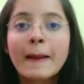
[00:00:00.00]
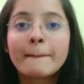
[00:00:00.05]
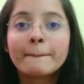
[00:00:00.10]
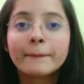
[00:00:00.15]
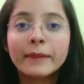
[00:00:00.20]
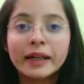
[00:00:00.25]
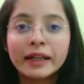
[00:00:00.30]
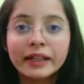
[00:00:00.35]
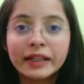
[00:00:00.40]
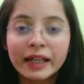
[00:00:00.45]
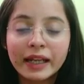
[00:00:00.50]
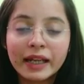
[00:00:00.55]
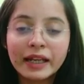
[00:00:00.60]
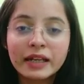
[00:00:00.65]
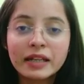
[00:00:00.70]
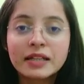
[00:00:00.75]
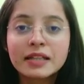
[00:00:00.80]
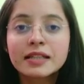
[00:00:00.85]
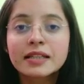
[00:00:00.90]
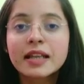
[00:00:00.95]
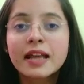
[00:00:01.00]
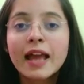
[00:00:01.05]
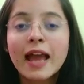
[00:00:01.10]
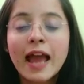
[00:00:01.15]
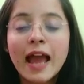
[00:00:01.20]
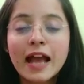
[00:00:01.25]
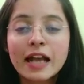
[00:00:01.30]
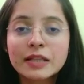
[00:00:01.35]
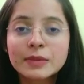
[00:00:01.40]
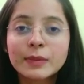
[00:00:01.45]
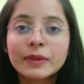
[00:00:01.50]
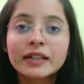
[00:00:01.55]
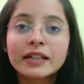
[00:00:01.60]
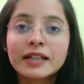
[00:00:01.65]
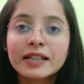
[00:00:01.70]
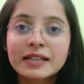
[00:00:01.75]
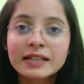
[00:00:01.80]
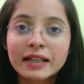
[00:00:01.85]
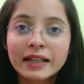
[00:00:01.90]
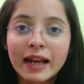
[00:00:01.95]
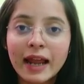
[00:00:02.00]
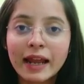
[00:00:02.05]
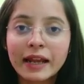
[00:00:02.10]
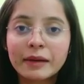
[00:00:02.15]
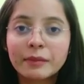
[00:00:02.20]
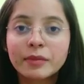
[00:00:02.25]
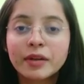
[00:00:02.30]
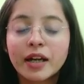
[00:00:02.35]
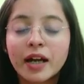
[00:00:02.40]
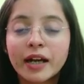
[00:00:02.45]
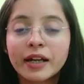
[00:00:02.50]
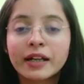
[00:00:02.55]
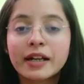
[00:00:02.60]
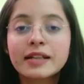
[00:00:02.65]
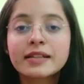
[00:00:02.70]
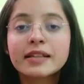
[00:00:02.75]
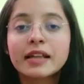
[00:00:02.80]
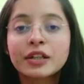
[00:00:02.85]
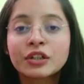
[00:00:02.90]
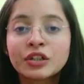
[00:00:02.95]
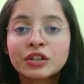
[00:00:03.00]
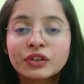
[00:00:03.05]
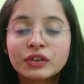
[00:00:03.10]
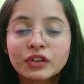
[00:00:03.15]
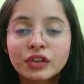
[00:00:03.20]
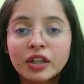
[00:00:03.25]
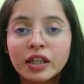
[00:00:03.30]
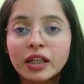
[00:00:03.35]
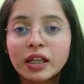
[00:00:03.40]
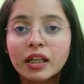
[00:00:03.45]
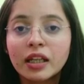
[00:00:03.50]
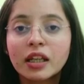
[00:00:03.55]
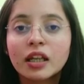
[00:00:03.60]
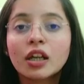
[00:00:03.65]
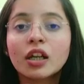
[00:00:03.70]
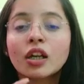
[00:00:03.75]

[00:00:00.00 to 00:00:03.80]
Maintenance has been described under Section 3,